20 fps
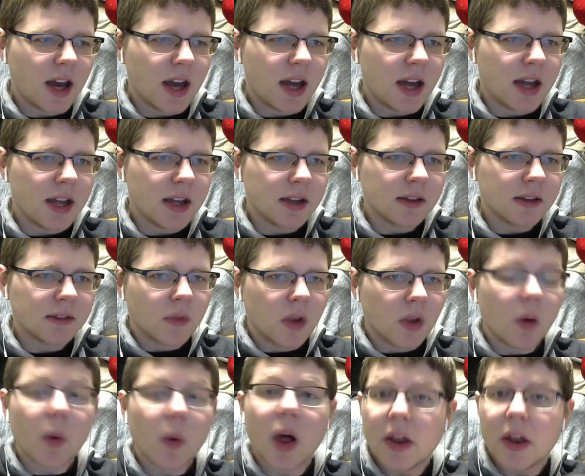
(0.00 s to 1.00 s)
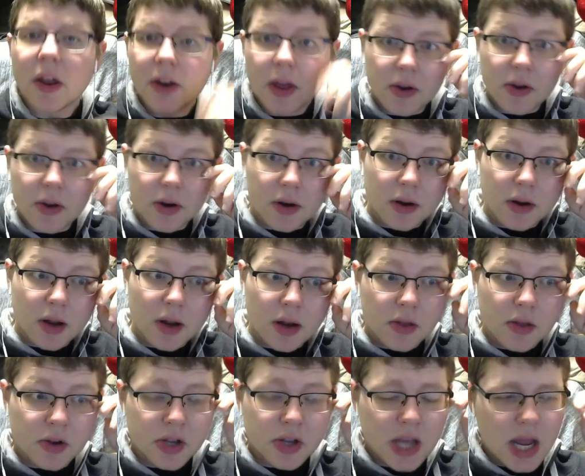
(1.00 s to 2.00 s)

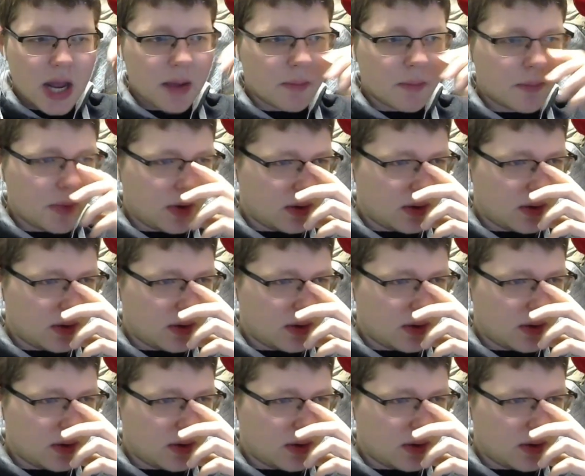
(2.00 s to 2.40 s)
another game